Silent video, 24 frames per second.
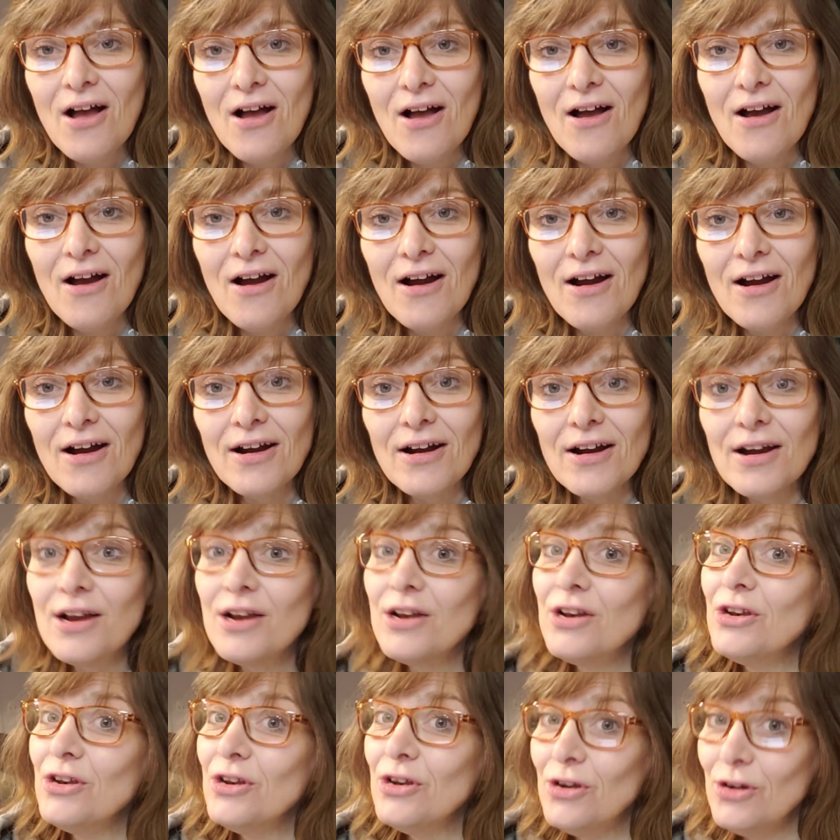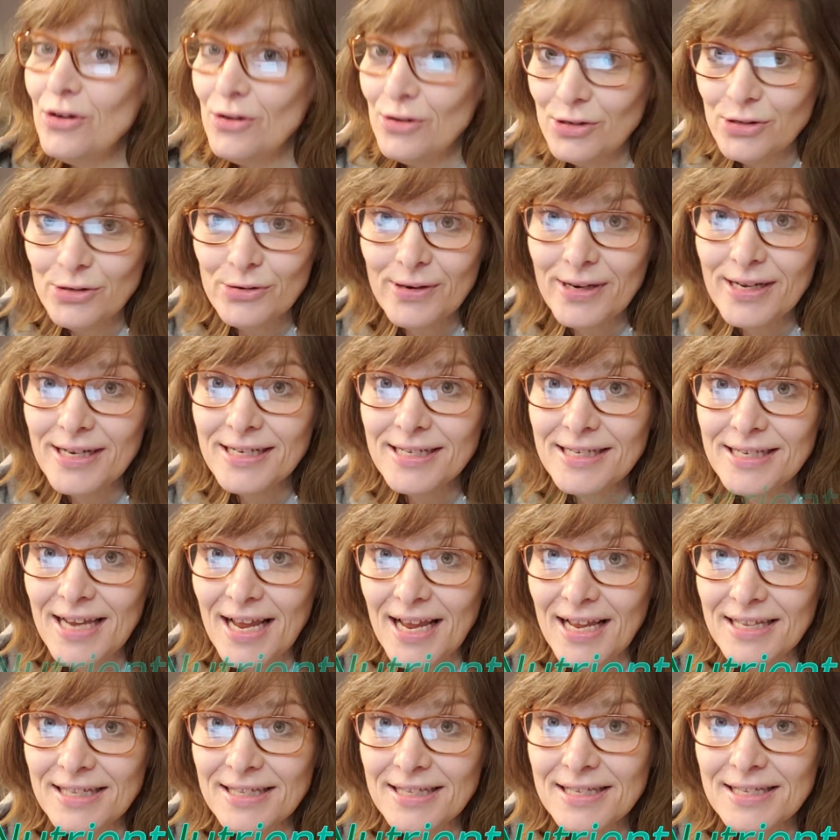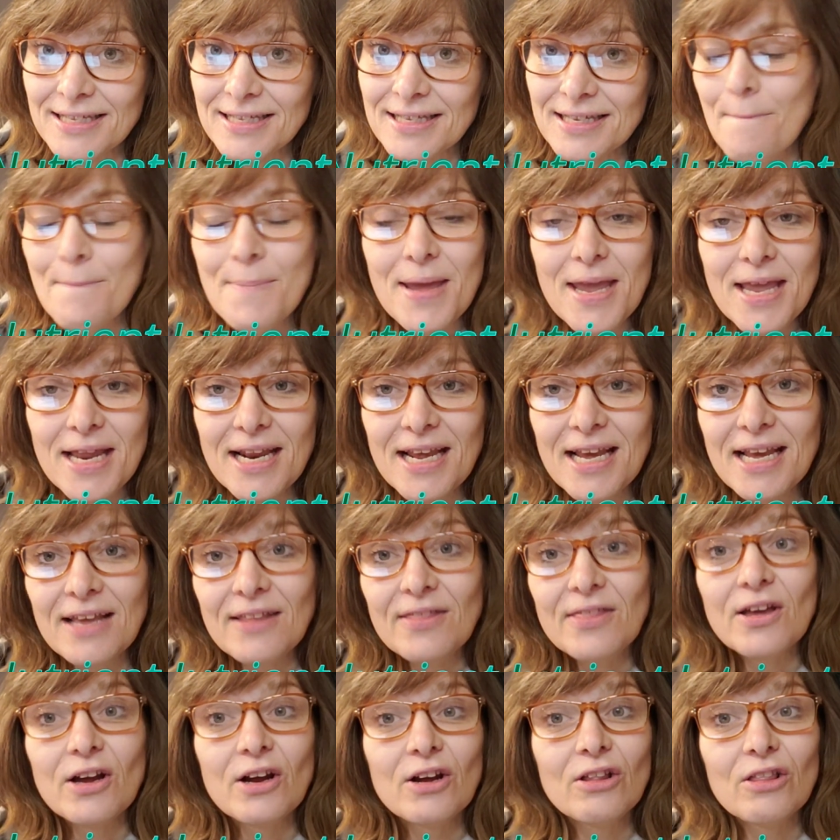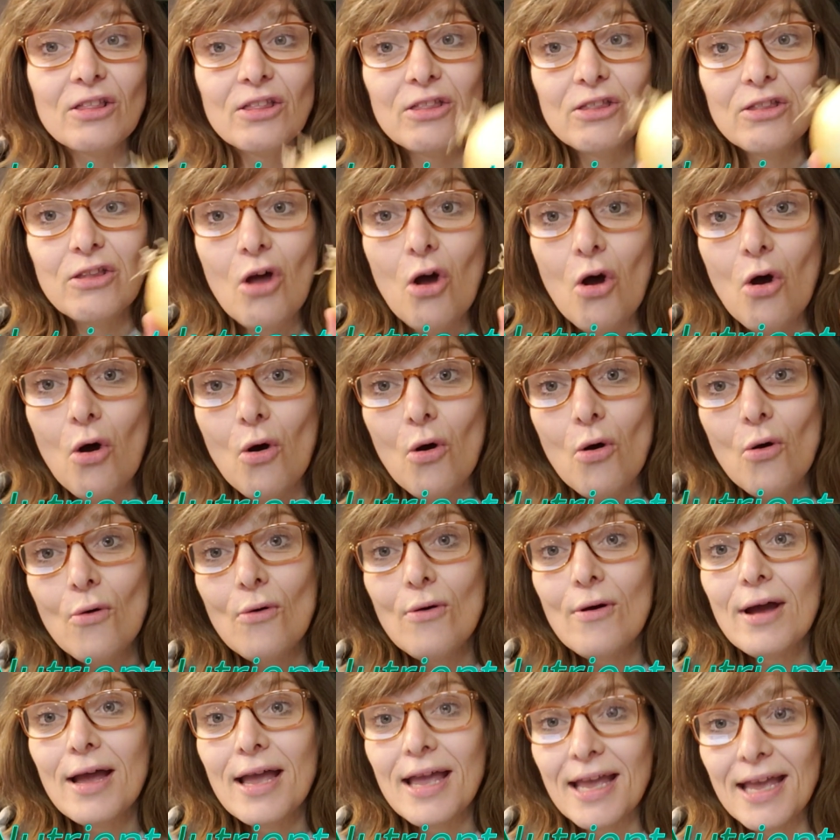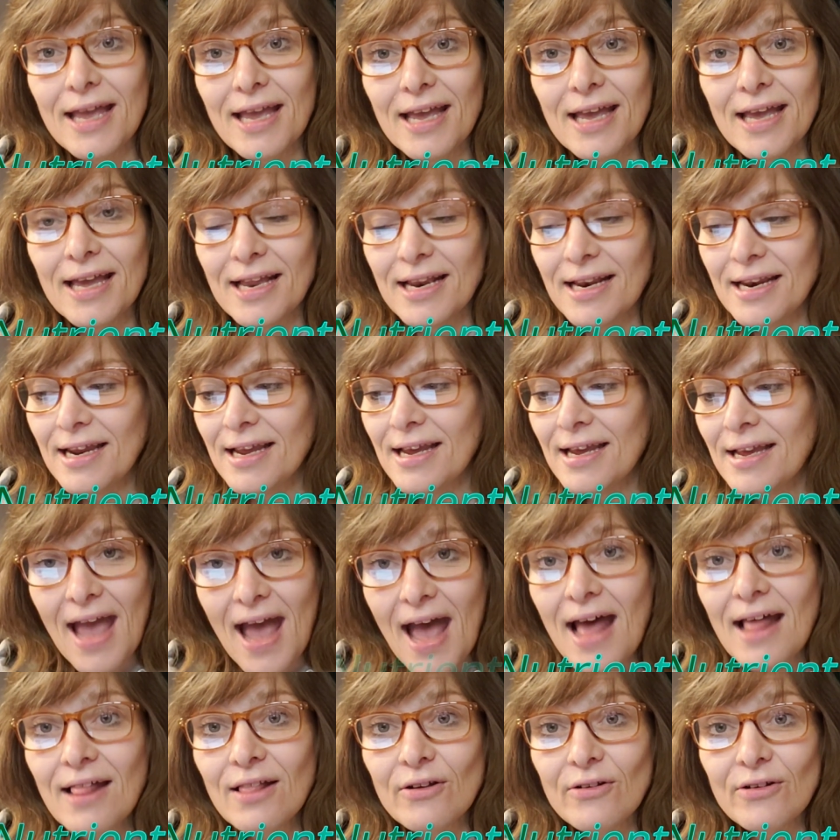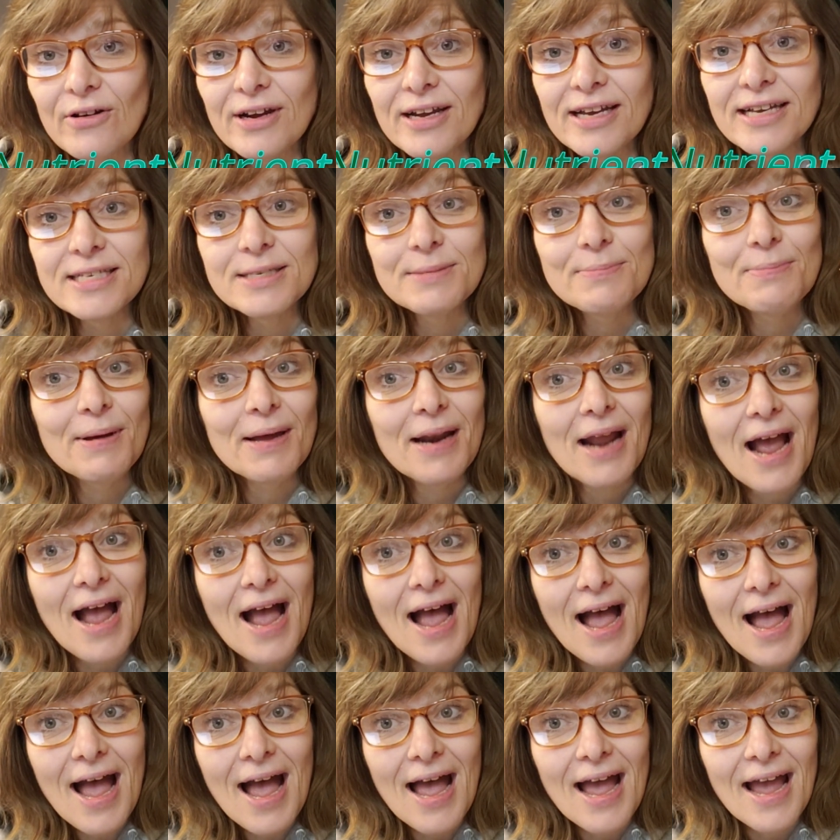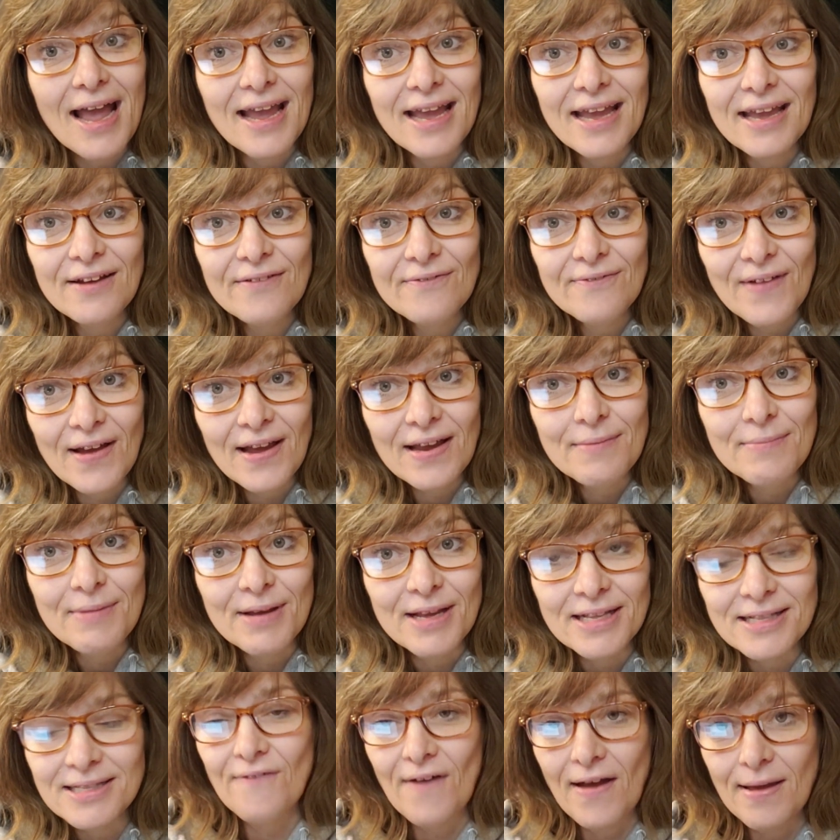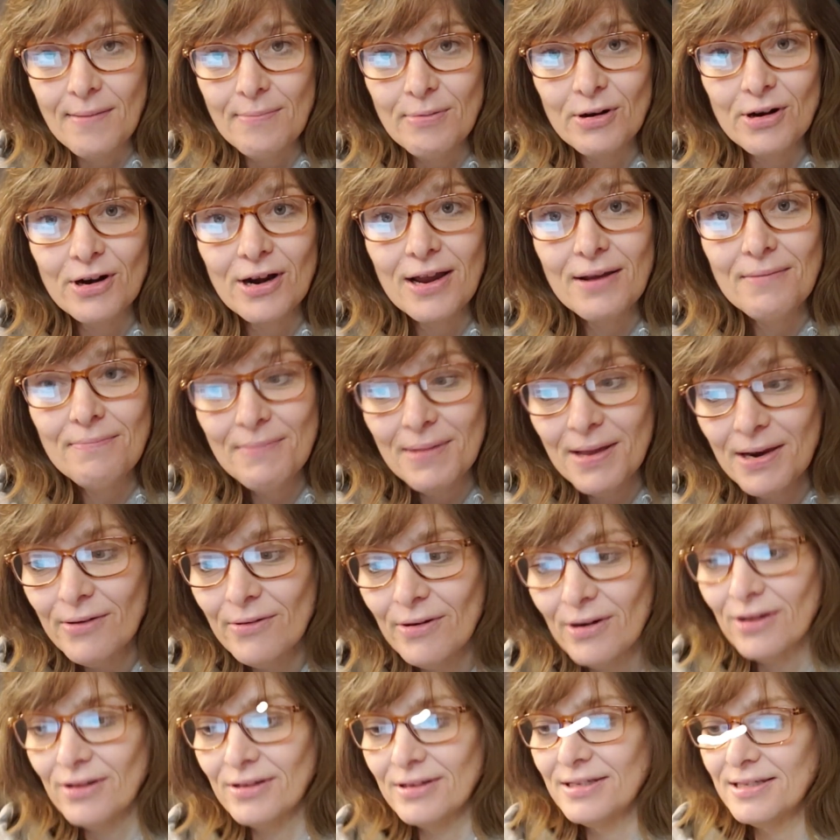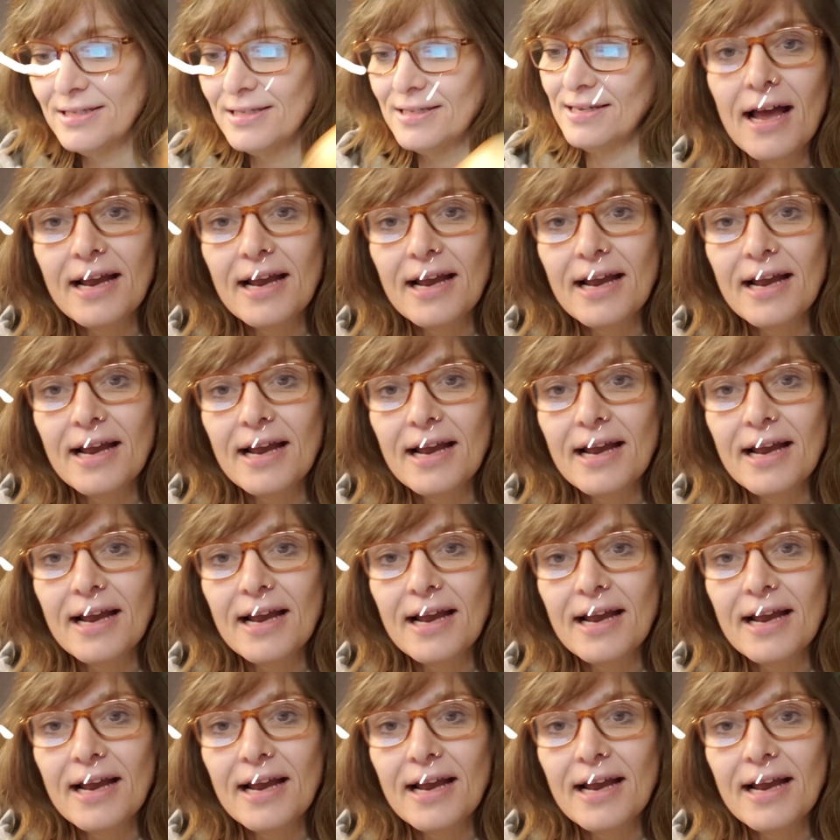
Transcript: are nutrient dense, meaning they're low in calories but high in vitamins, fiber, and minerals.